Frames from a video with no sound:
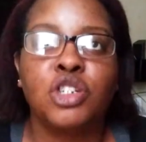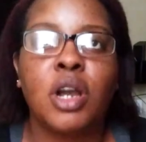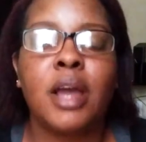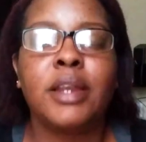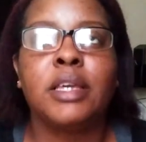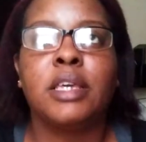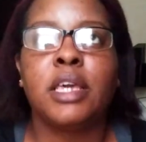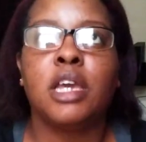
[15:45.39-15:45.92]

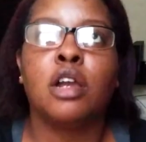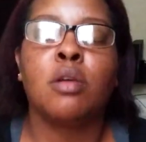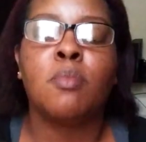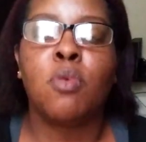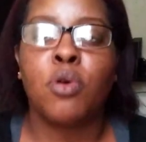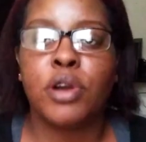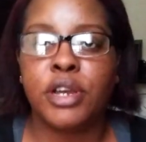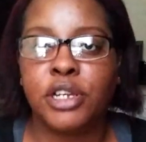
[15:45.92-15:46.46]
try to get her
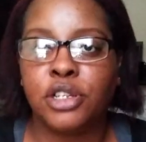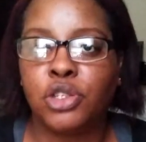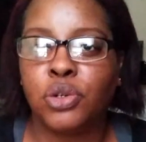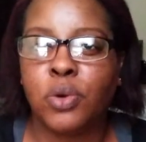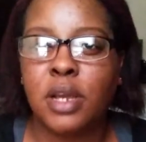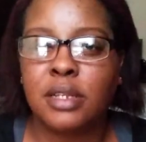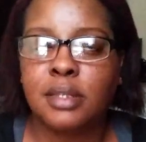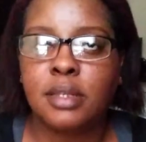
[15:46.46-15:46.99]
more
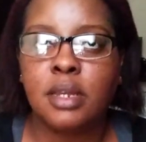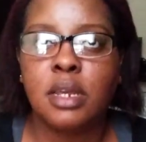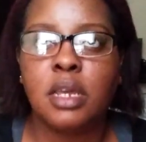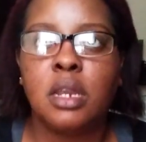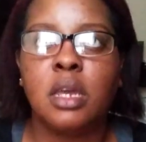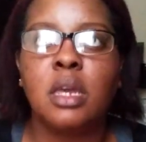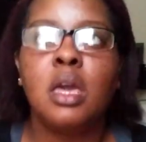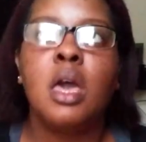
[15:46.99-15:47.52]
interested
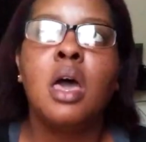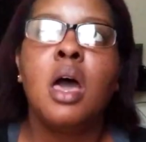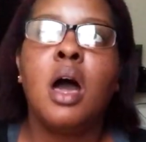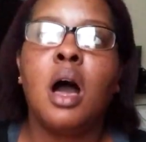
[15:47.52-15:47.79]
in it